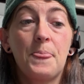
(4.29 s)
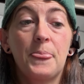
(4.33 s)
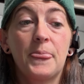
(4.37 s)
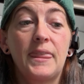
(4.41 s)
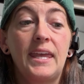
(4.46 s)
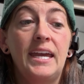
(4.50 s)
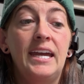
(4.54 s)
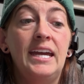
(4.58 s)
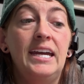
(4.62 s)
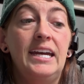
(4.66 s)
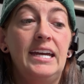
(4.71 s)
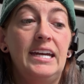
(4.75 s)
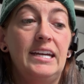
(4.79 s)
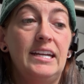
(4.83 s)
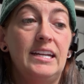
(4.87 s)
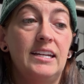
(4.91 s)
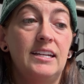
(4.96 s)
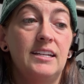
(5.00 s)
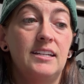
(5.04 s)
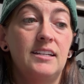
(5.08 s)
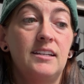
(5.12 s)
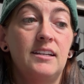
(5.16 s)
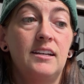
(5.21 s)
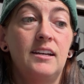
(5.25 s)

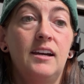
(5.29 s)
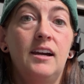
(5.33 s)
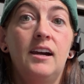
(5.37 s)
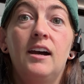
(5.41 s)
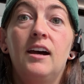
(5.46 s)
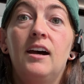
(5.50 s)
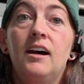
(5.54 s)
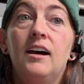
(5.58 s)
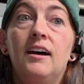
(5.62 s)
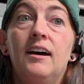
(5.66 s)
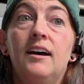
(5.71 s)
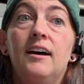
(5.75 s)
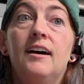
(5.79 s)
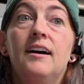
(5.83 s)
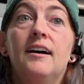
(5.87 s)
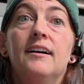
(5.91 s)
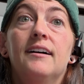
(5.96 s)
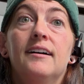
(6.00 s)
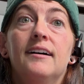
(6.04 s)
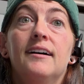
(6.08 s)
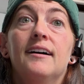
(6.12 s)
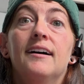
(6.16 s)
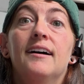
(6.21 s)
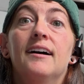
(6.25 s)
and
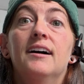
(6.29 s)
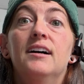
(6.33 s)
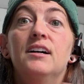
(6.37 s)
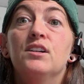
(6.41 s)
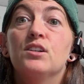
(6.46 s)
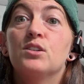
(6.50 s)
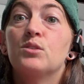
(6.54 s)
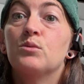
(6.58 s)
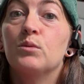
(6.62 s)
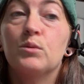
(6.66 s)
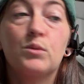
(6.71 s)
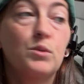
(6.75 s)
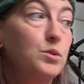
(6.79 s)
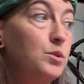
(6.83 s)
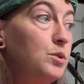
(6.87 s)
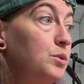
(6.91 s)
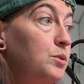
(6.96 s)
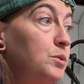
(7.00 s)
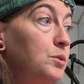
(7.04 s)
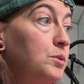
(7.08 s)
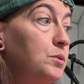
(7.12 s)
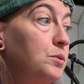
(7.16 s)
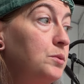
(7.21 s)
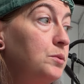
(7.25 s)
I just want
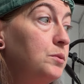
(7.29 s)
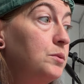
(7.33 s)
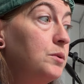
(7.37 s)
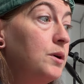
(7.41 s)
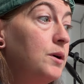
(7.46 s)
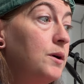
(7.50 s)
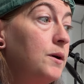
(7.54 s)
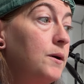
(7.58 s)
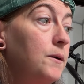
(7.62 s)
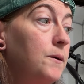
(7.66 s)
to